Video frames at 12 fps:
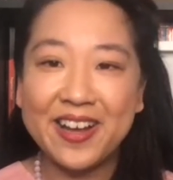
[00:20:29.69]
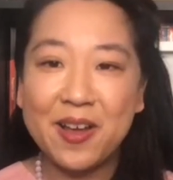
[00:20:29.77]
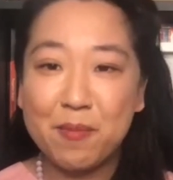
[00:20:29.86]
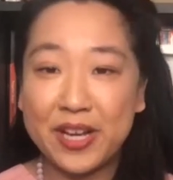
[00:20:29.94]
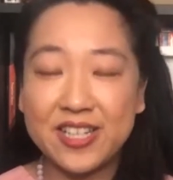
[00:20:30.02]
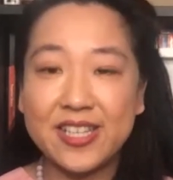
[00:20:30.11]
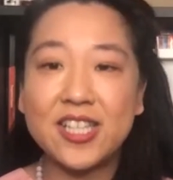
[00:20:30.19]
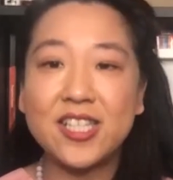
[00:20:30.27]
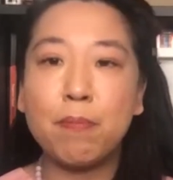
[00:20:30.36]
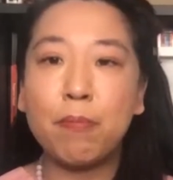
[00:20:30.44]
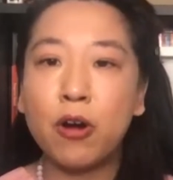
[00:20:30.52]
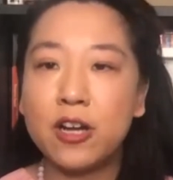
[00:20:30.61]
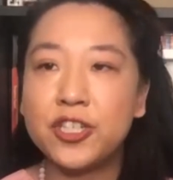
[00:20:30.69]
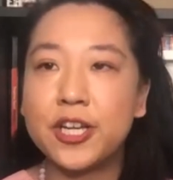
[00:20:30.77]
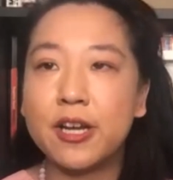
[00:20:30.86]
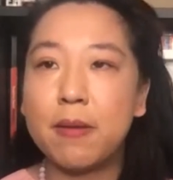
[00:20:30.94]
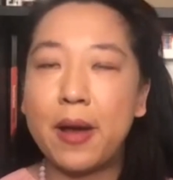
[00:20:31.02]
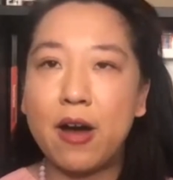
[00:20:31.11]
because it's a project
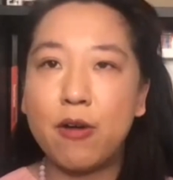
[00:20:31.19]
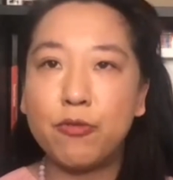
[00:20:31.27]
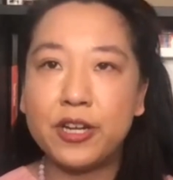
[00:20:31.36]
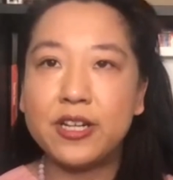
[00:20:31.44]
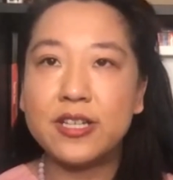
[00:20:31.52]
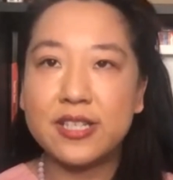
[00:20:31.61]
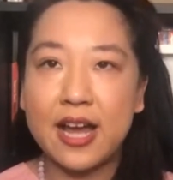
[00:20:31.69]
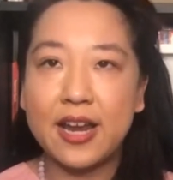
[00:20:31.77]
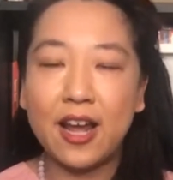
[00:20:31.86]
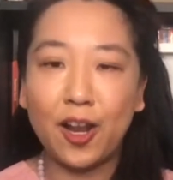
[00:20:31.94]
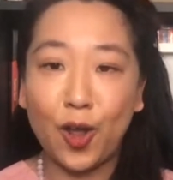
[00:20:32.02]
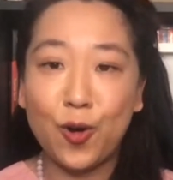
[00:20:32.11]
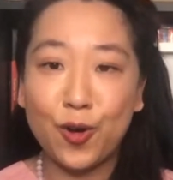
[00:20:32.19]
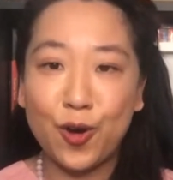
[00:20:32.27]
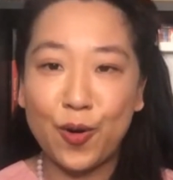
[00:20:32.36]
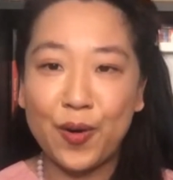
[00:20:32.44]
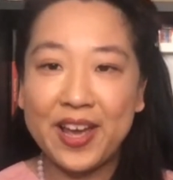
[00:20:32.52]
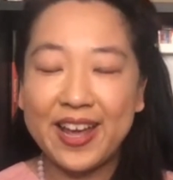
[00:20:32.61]
about redesign a
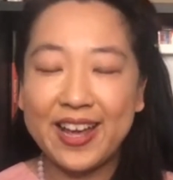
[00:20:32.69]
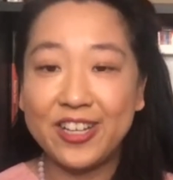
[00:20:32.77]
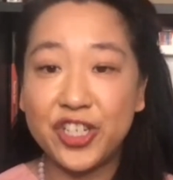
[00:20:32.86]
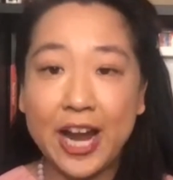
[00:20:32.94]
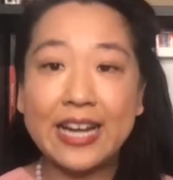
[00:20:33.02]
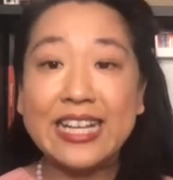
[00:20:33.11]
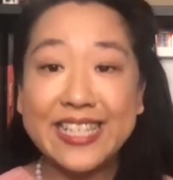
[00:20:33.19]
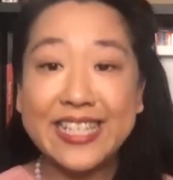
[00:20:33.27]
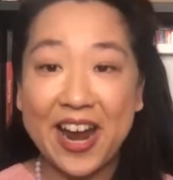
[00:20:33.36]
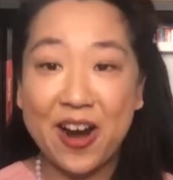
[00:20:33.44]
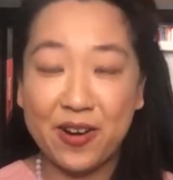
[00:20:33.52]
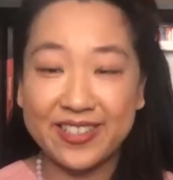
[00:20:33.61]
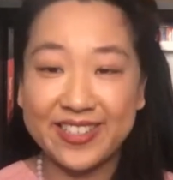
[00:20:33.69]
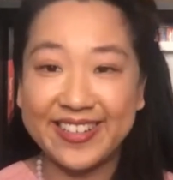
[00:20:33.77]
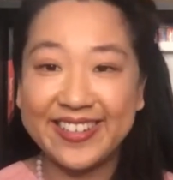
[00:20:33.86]
logo in Chinese character.